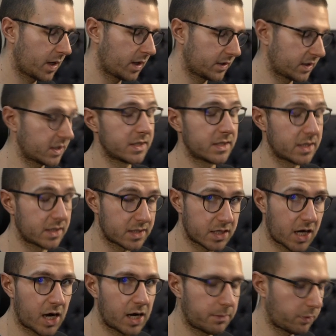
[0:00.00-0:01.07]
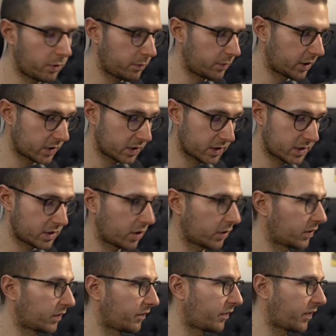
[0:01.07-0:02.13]
since it's nullable because it's
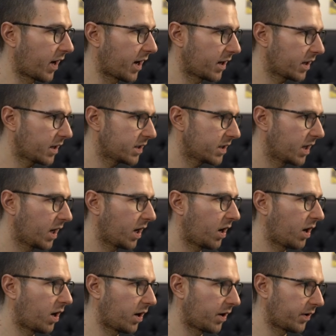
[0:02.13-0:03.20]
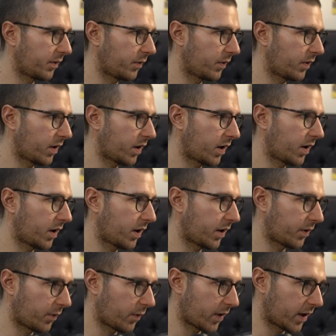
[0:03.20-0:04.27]
not defined, other,
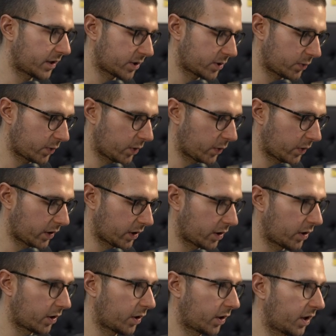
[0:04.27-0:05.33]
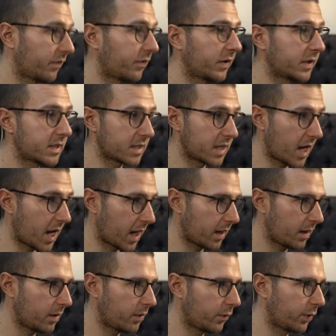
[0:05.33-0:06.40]
otherwise we will go, if it's
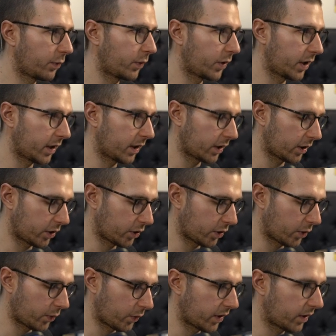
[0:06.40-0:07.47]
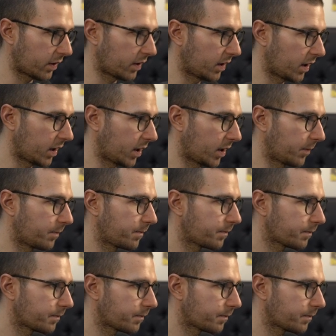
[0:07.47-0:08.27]
null, we will go with the